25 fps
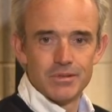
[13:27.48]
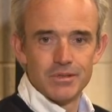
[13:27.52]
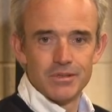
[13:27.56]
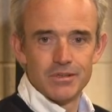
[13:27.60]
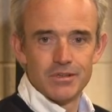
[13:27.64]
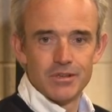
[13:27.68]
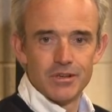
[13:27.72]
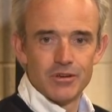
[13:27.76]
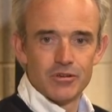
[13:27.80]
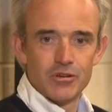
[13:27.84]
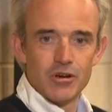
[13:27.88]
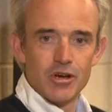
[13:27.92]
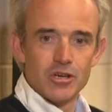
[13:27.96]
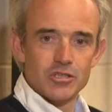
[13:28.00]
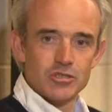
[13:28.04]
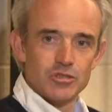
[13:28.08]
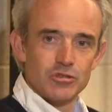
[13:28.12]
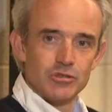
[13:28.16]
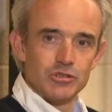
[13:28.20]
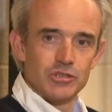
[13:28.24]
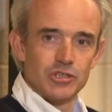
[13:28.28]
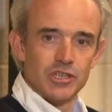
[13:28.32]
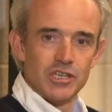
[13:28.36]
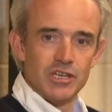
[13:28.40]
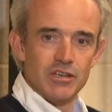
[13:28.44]
the cross
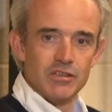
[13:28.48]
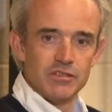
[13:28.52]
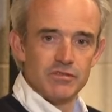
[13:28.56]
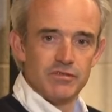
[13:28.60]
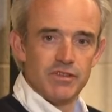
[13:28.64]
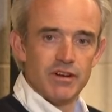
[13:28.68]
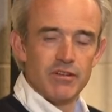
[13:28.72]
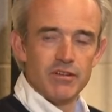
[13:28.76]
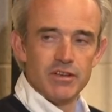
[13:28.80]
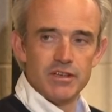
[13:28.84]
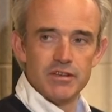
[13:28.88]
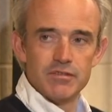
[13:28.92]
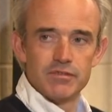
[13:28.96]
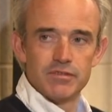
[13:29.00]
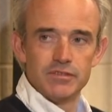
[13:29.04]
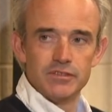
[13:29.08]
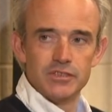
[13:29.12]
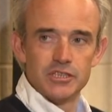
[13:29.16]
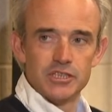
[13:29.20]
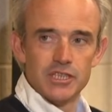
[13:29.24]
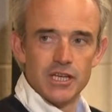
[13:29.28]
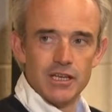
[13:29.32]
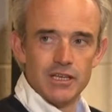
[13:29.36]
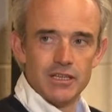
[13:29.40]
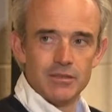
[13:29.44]
country here is very
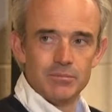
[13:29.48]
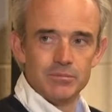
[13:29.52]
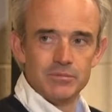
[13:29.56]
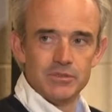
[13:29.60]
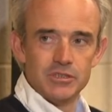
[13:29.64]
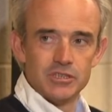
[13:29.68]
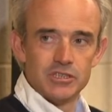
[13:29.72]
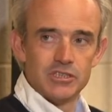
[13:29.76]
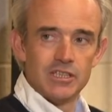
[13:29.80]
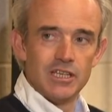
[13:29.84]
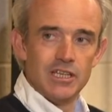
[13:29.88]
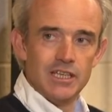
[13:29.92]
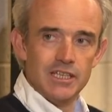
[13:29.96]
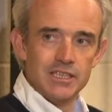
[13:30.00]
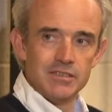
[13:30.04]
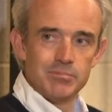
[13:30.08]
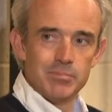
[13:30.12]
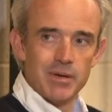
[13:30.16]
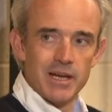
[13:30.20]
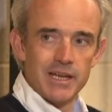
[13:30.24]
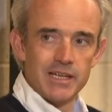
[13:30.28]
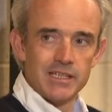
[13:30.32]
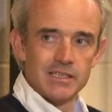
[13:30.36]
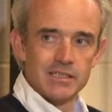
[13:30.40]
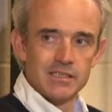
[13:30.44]
different to Cheltenham. There still is
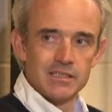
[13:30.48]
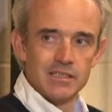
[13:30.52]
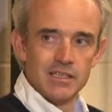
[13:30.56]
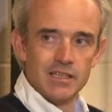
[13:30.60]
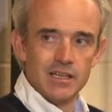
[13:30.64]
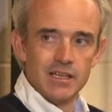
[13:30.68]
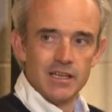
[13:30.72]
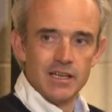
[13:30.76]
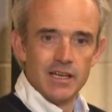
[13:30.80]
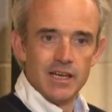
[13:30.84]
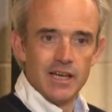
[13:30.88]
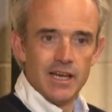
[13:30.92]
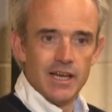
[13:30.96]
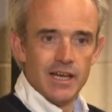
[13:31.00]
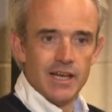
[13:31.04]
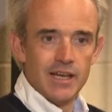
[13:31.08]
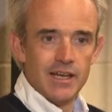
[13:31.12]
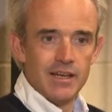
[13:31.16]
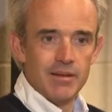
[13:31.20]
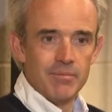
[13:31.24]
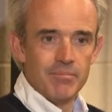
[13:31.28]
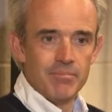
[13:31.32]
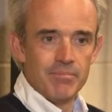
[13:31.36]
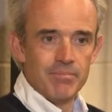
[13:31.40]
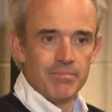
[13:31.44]
banks, mm.
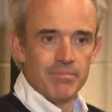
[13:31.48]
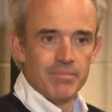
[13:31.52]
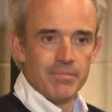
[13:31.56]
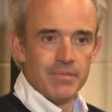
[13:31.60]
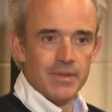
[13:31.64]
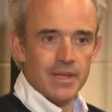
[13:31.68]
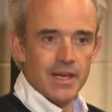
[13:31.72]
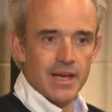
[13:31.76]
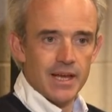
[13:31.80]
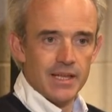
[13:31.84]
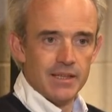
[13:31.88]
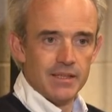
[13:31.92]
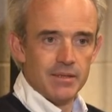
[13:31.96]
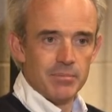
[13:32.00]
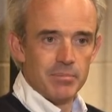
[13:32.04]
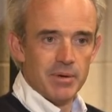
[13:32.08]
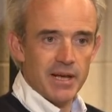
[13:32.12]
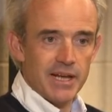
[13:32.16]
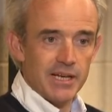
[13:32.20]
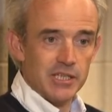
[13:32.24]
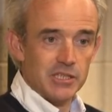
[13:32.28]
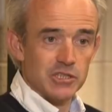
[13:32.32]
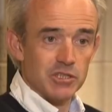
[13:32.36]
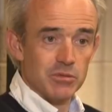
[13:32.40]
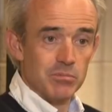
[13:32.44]
um, and the
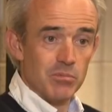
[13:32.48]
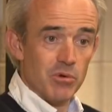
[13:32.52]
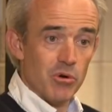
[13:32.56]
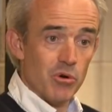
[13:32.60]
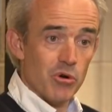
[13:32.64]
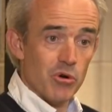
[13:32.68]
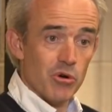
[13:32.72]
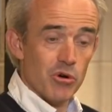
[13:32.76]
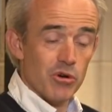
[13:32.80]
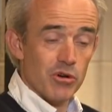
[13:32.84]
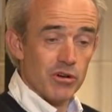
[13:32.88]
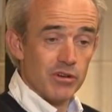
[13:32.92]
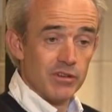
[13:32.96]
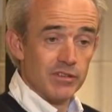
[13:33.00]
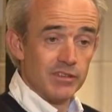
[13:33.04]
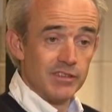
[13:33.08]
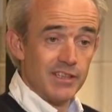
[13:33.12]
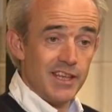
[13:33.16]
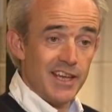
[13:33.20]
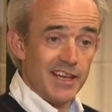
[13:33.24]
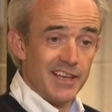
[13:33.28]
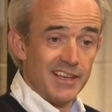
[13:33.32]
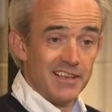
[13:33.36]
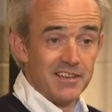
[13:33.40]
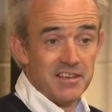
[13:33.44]
banks are more
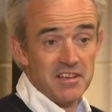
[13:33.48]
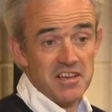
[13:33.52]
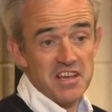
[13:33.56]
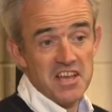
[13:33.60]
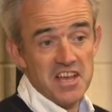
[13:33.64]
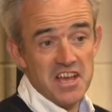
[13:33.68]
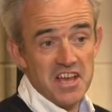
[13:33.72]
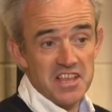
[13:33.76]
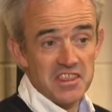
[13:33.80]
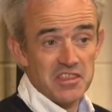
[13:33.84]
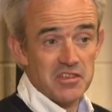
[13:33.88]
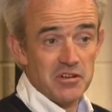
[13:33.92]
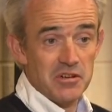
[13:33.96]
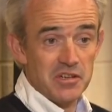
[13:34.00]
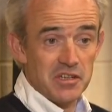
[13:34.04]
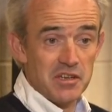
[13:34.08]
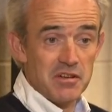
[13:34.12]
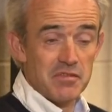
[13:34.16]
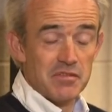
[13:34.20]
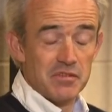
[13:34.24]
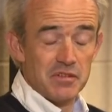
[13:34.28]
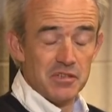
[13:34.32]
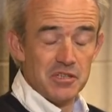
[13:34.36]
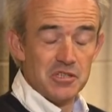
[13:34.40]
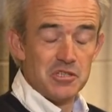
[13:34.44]
thick. They're a
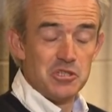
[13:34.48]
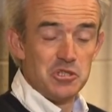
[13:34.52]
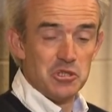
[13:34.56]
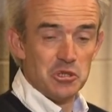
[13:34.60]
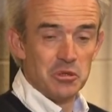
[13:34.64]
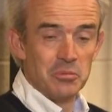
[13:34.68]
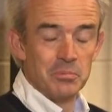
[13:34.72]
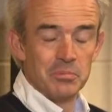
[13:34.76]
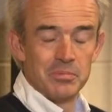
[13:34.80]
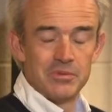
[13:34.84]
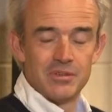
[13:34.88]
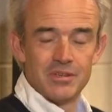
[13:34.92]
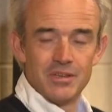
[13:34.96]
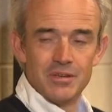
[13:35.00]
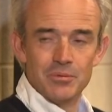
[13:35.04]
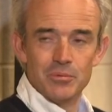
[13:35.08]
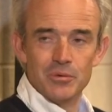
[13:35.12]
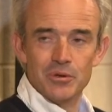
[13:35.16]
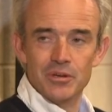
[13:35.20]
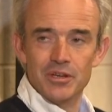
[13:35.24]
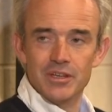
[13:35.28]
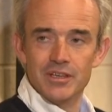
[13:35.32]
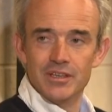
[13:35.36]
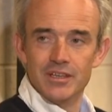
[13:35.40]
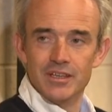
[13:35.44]
different jump to the
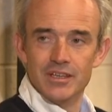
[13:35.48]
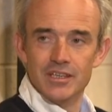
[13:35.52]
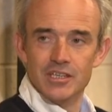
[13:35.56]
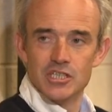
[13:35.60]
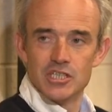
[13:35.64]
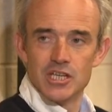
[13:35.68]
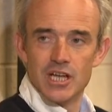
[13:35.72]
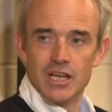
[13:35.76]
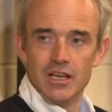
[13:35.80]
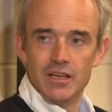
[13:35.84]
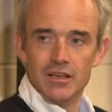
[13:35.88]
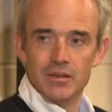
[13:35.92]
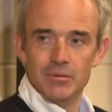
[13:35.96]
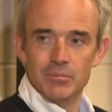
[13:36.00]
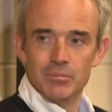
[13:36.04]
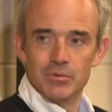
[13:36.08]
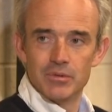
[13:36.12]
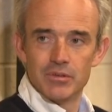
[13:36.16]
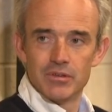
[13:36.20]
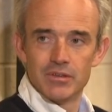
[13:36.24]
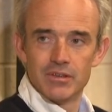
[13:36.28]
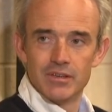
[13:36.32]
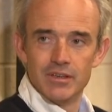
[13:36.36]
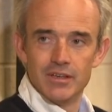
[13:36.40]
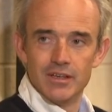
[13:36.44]
one in, in Cheltenham,
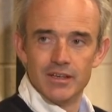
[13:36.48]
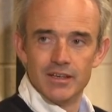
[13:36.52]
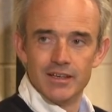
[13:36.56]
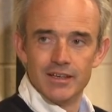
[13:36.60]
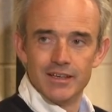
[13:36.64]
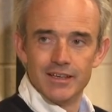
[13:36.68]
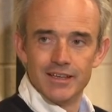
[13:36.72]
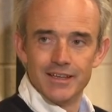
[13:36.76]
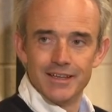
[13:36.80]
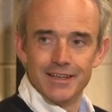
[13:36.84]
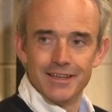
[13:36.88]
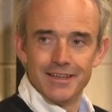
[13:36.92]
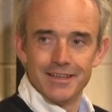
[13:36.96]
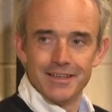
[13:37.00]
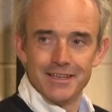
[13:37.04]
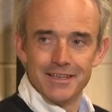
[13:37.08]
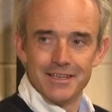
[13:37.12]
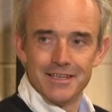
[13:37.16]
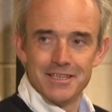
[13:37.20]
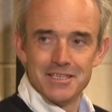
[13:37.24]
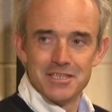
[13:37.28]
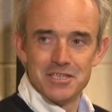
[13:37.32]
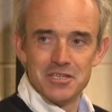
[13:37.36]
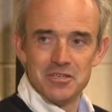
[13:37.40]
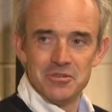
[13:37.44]
but Uh,
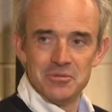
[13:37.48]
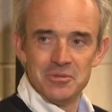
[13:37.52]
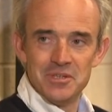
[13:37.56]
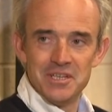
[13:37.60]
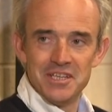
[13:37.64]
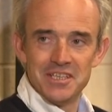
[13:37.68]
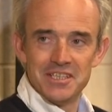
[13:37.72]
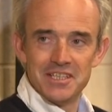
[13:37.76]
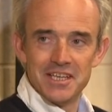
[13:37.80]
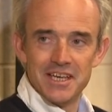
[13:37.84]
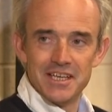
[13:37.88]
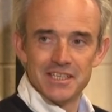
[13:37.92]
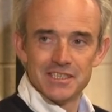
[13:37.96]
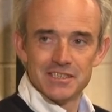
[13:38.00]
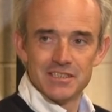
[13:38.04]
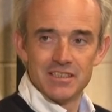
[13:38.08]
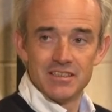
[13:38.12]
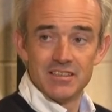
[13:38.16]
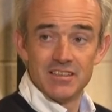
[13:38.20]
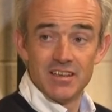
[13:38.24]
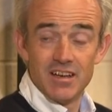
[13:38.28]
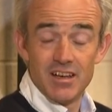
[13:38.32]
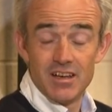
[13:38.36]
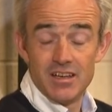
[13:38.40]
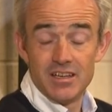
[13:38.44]
it is a unique test,
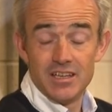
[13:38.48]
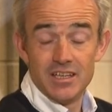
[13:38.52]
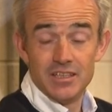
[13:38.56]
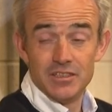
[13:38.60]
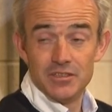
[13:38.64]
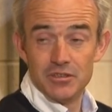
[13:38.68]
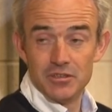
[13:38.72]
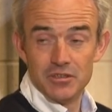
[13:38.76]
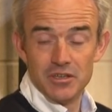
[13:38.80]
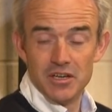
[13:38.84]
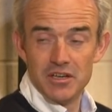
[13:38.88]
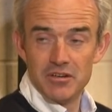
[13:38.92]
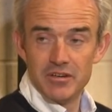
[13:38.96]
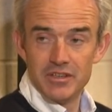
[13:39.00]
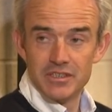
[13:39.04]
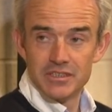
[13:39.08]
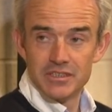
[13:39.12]
and I think they're great